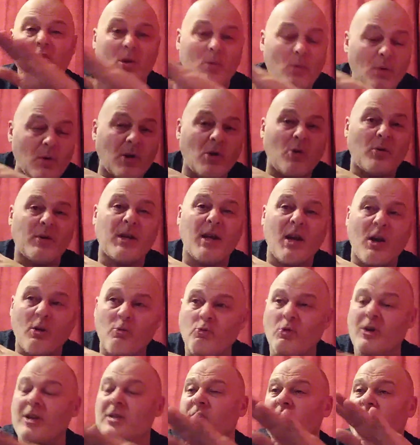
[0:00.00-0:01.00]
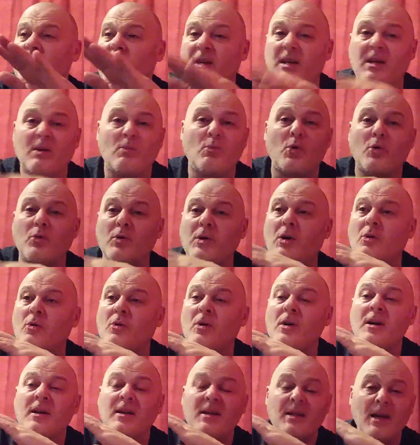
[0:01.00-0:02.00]
He will not get arrested. He will not
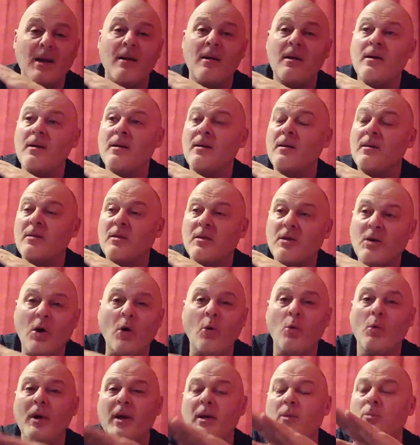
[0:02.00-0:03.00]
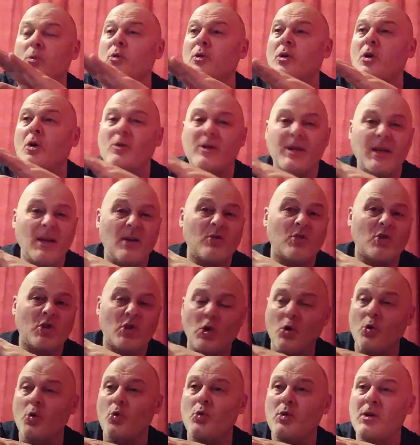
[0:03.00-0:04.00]
get caught. He will not get
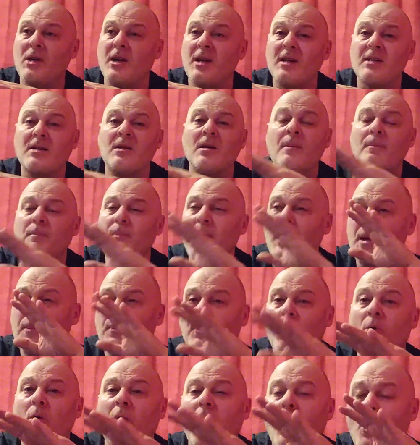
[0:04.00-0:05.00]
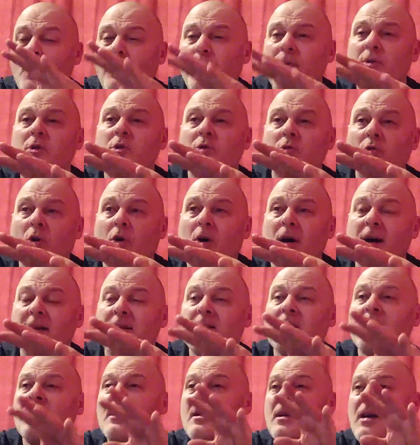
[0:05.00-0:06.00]
2 years. People, open your
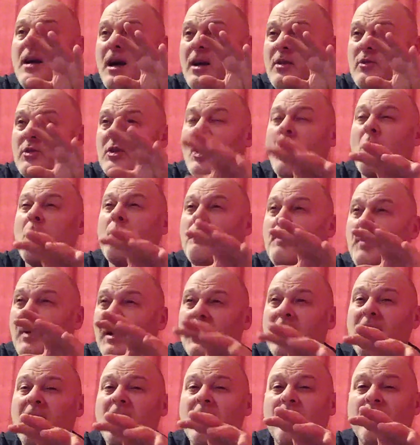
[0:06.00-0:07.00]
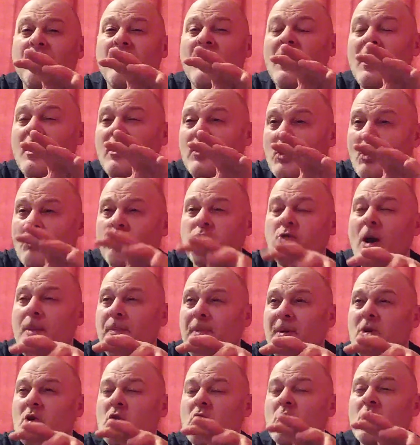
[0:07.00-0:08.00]
eyes and don't believe the
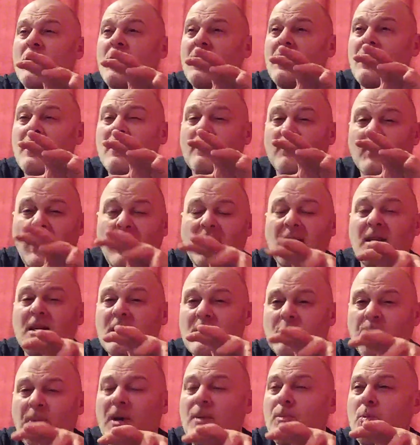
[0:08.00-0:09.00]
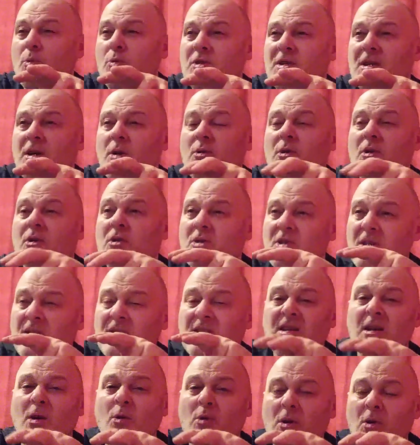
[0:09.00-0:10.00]
rubbish that these people tell you. Because I
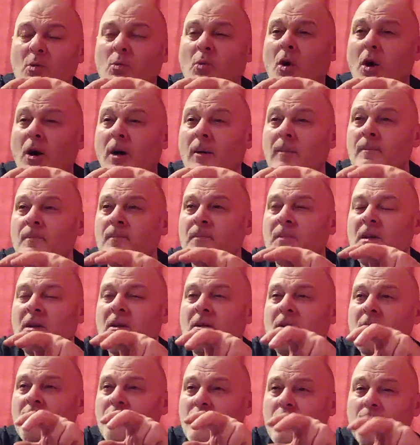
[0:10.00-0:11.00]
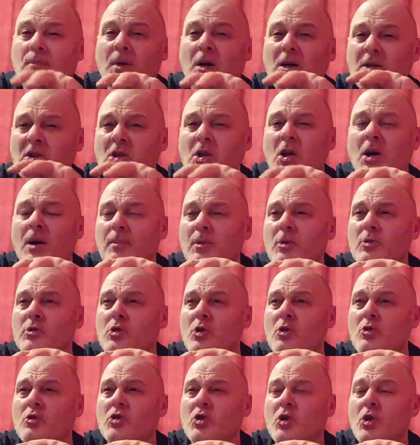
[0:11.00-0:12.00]
tell you what, from my time on
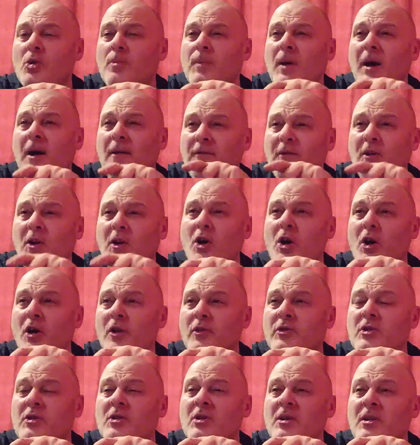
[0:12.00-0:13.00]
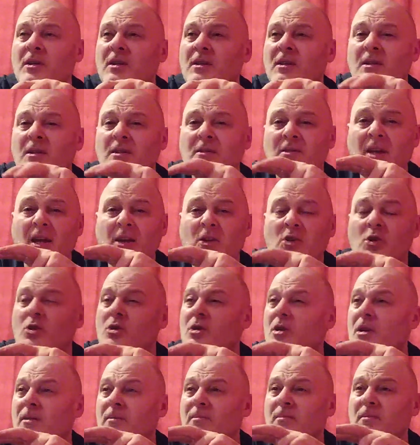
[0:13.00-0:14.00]
YouTube, I've learned that you
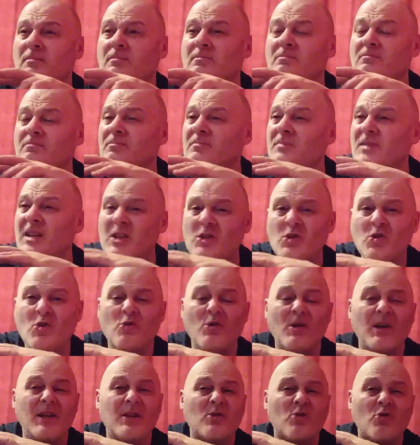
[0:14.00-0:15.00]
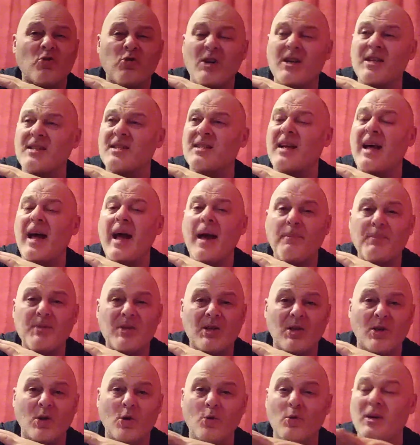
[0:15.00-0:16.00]
can literally trust
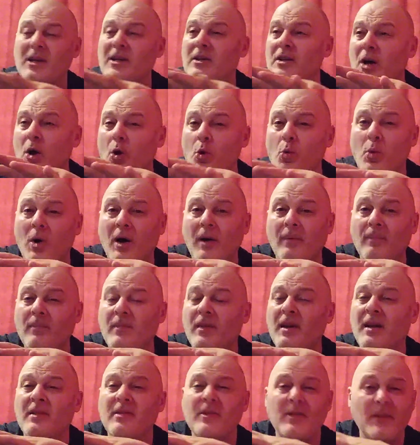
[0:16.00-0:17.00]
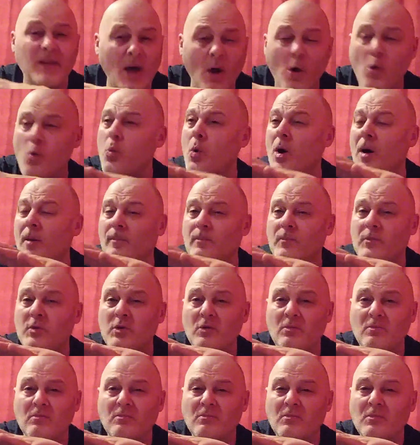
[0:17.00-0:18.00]
absolutely no one. No one.
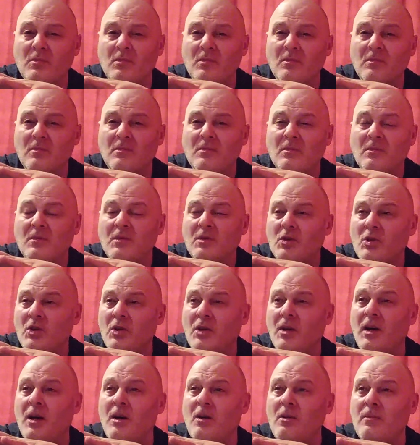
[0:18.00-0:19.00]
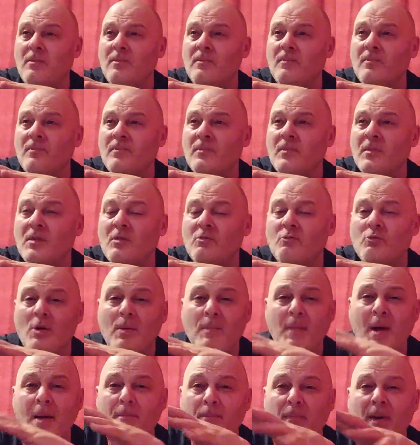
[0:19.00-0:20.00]
You know?
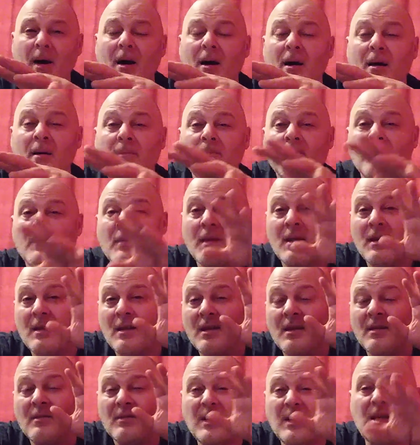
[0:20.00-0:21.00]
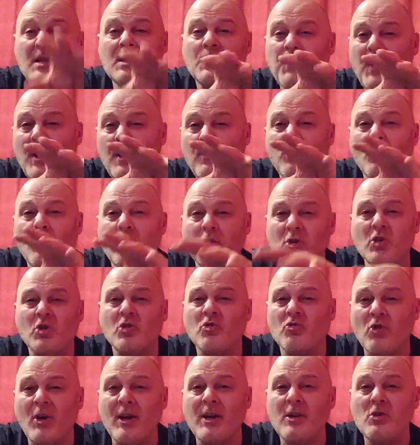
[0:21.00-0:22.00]
Remember, these people are
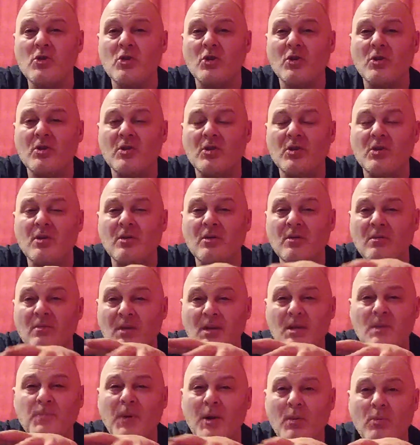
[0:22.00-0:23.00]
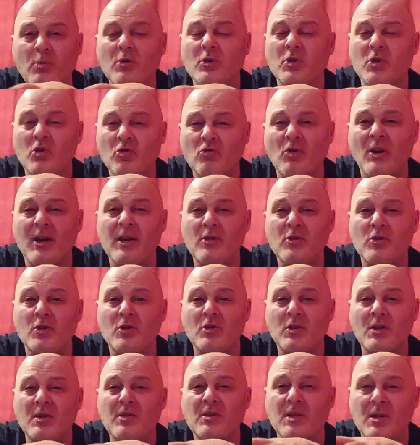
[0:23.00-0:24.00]
strangers. These people are
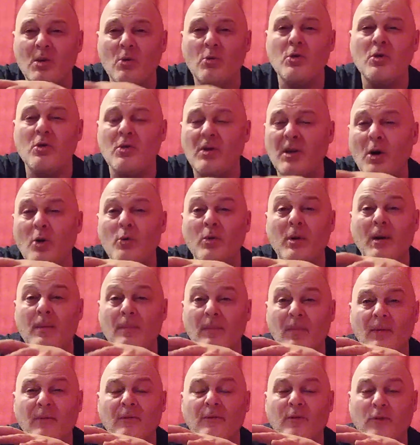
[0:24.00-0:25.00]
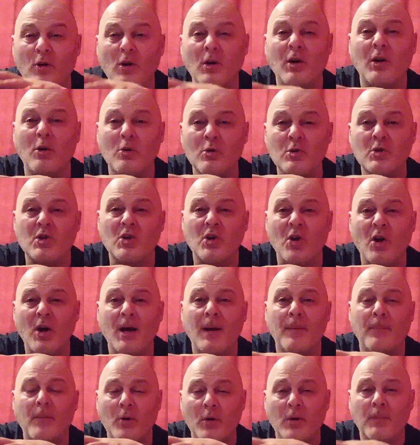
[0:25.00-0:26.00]
strangers until you know them for a long
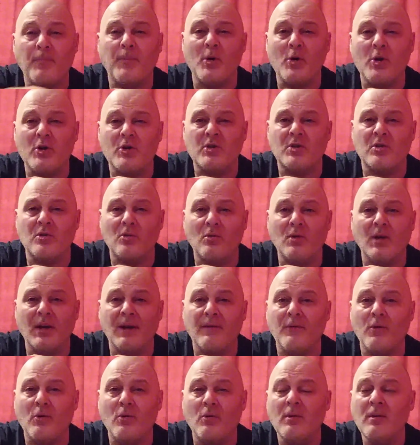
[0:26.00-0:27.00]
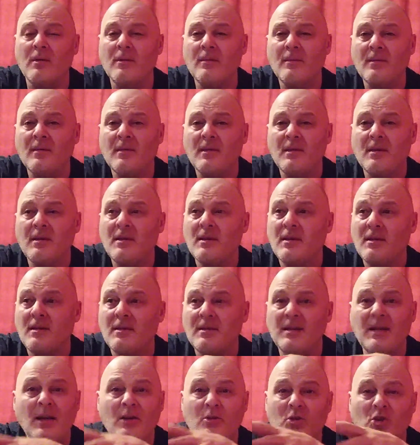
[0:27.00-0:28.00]
time on a personal level.
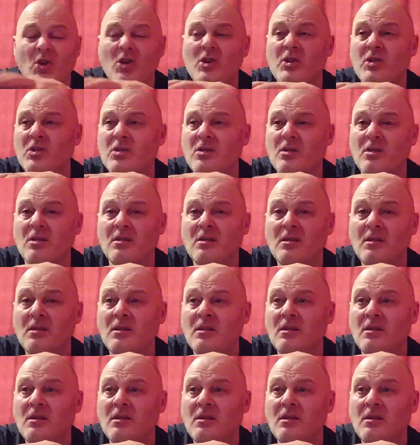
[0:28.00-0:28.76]
They're just